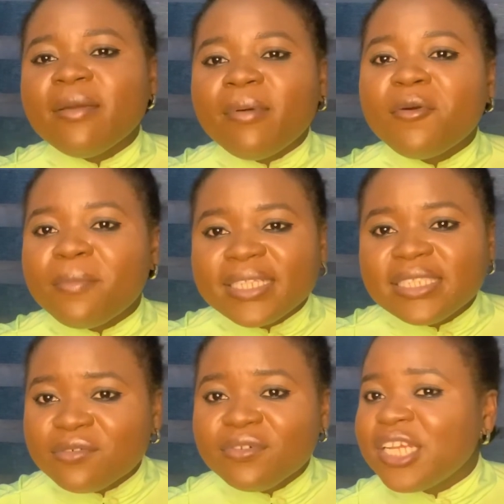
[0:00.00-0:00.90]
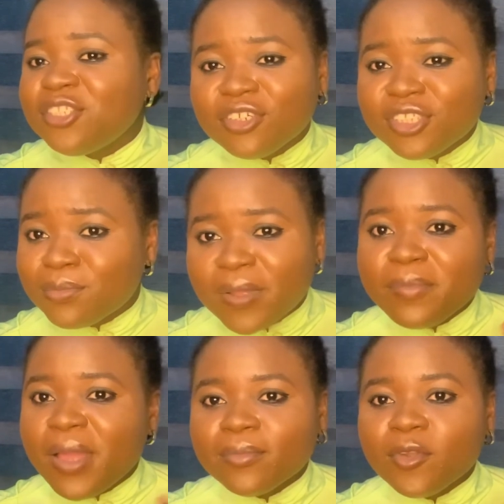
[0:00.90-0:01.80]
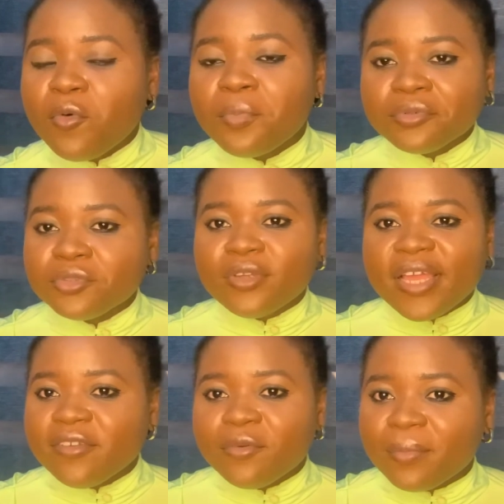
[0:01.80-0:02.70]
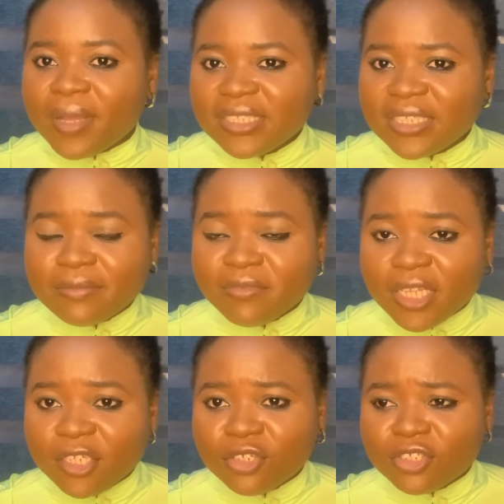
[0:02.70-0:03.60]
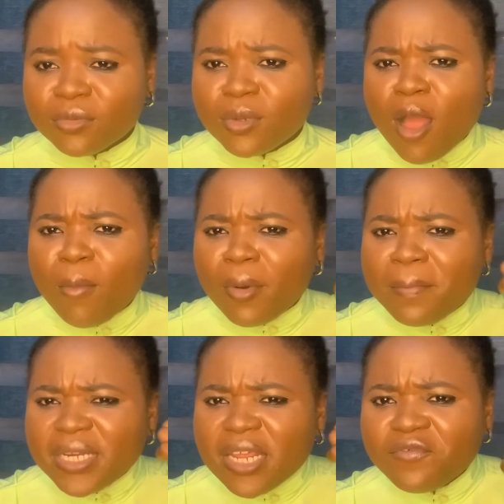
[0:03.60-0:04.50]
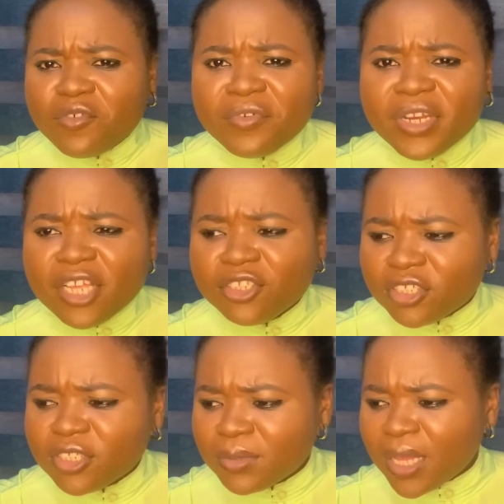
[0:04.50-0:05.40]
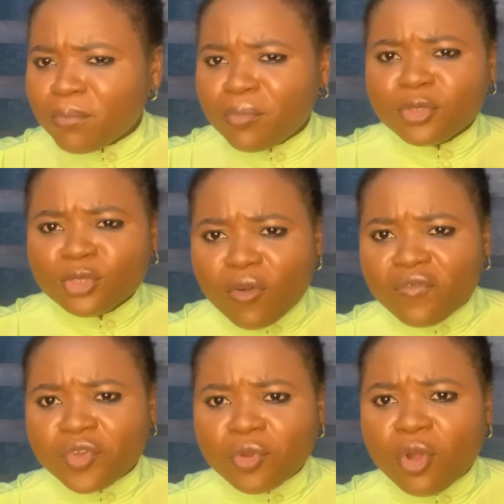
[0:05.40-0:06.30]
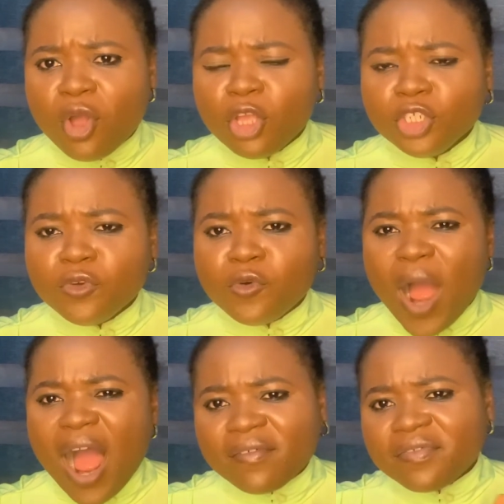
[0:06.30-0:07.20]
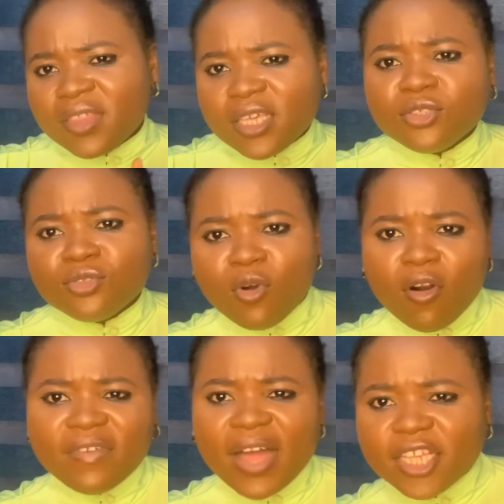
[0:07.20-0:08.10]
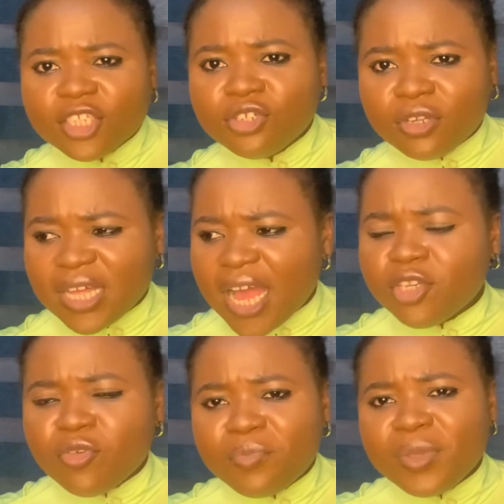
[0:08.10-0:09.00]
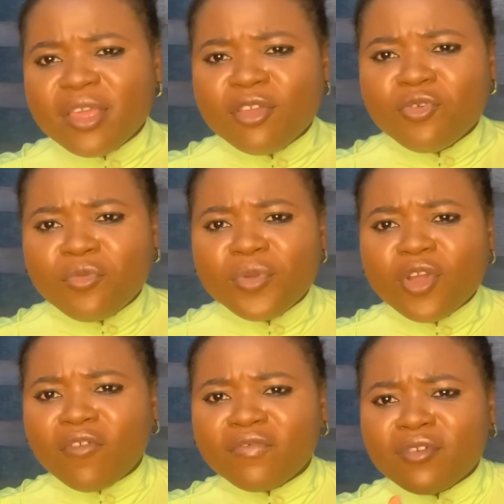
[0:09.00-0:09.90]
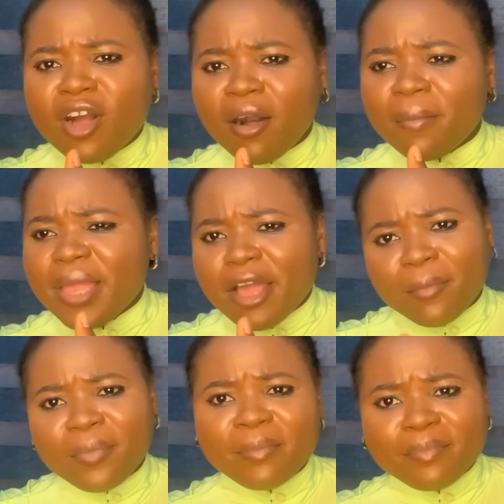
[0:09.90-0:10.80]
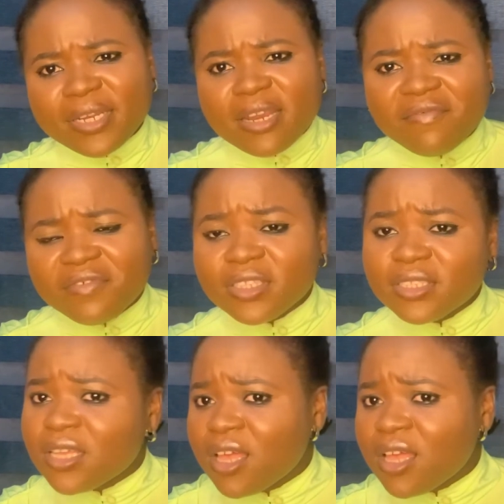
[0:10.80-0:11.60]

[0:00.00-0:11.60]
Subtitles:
romantic relationship. Now, me, I'm not open to any romantic relationship, but meaningful relationship that both of you have things to offer each other, and you'll be of help and benefit